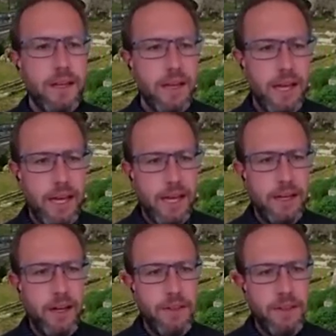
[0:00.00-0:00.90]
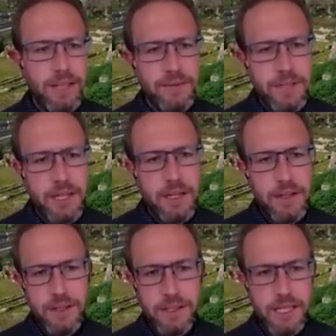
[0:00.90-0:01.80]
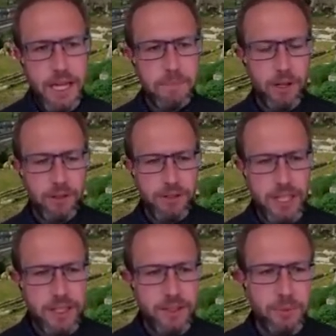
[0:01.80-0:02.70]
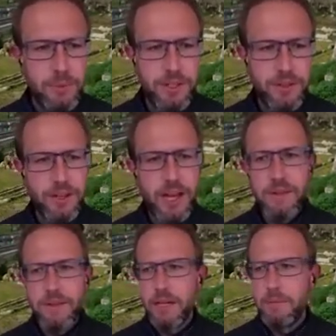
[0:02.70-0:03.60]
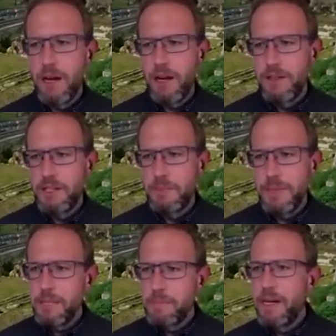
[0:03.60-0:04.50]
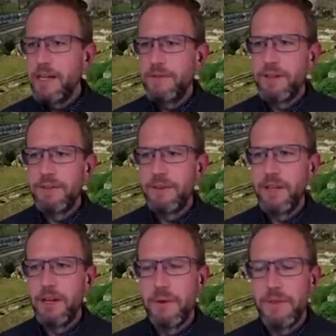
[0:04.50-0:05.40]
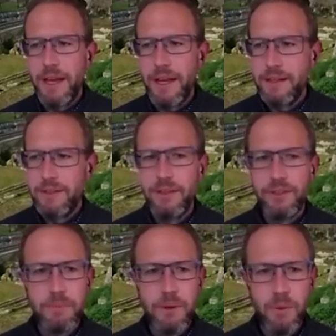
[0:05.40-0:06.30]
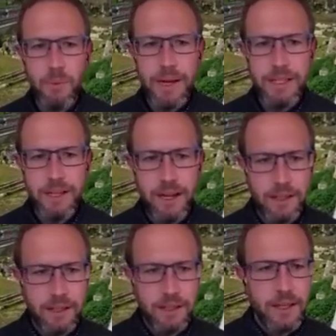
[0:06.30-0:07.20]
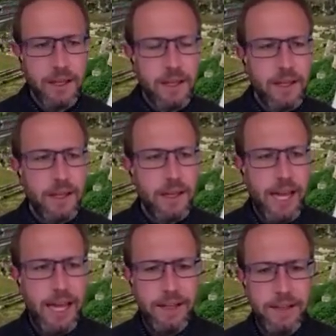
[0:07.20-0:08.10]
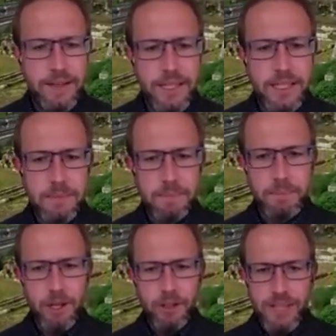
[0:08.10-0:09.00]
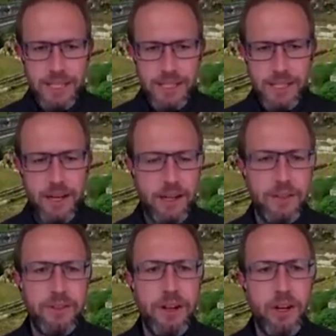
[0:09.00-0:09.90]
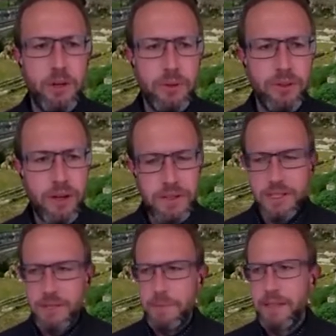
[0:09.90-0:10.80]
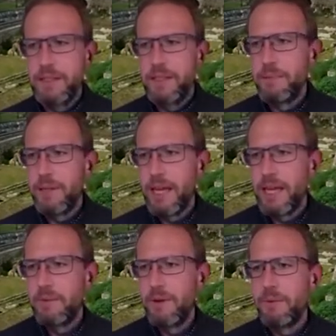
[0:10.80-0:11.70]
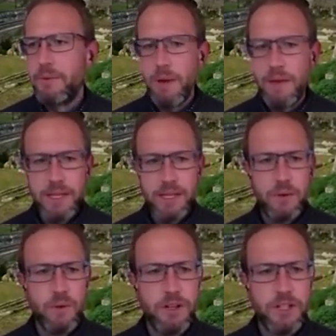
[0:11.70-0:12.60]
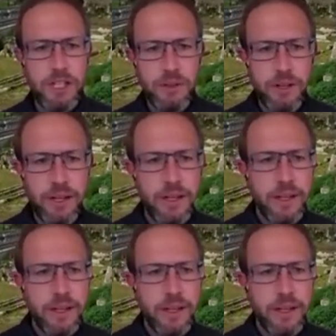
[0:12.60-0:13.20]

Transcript: And on the left here, you can see a Maltese, which is kind of like a modern Spitz breed, if you're familiar with that. It's a small white dog. And these Maltese dogs are almost always depicted playing with women or children.